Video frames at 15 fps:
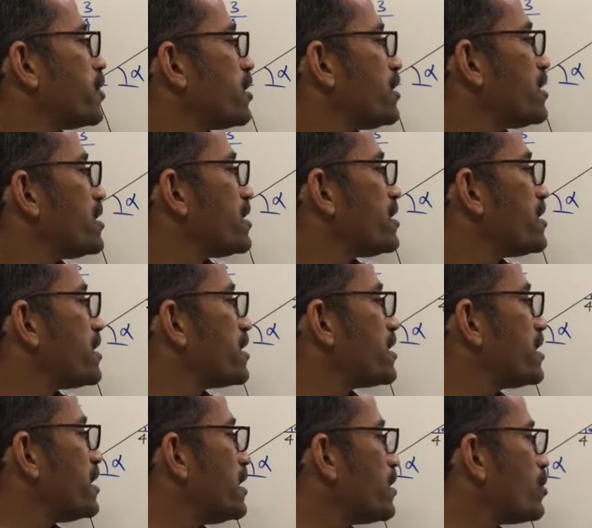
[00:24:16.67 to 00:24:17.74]
So this is
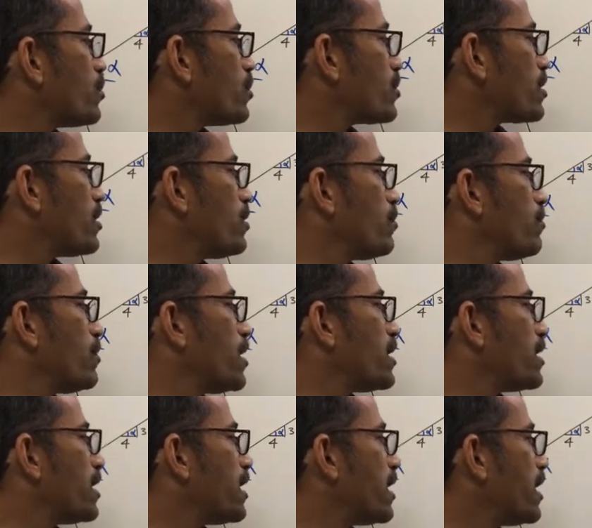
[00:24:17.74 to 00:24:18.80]
60, total
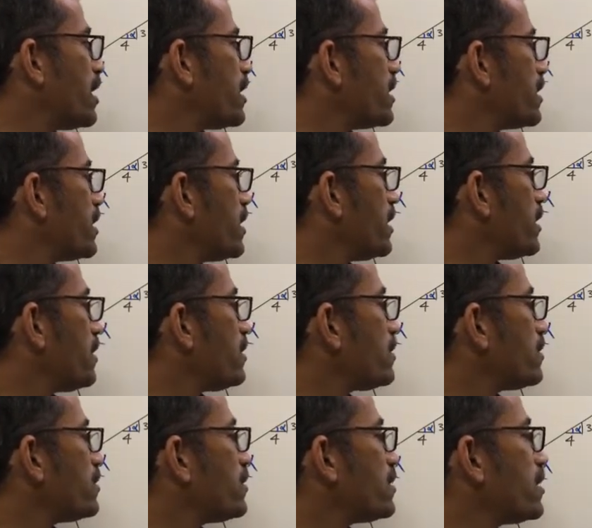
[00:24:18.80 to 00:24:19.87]
180 na?